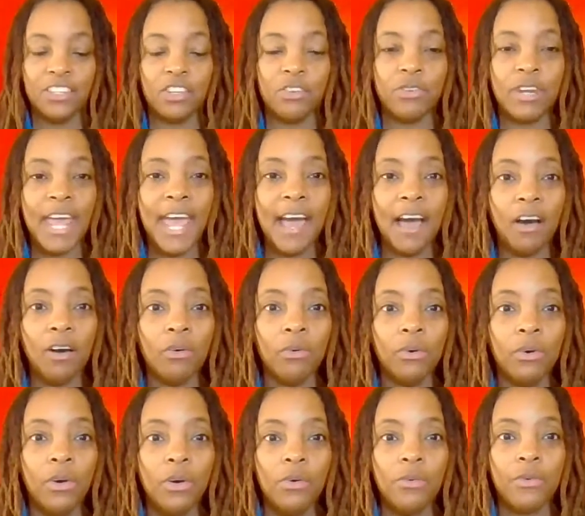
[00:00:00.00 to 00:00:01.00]
So
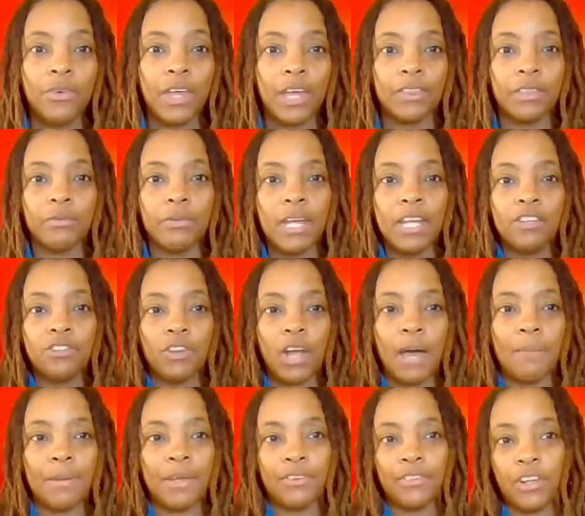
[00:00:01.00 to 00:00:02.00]
now we got the
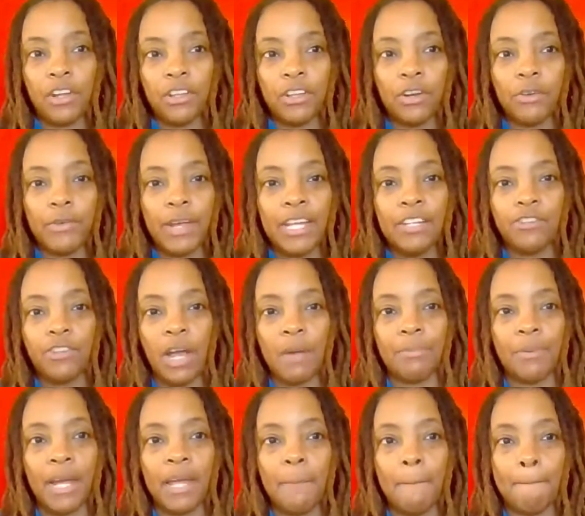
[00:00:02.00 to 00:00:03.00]
raindrop. Here's our little
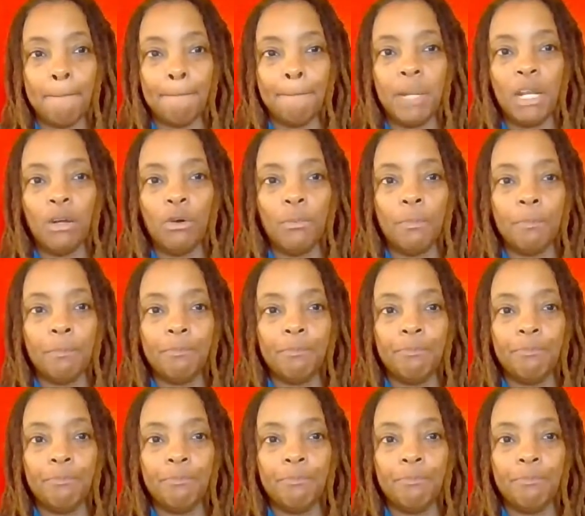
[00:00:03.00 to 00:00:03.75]
raindrop, right? Ploop.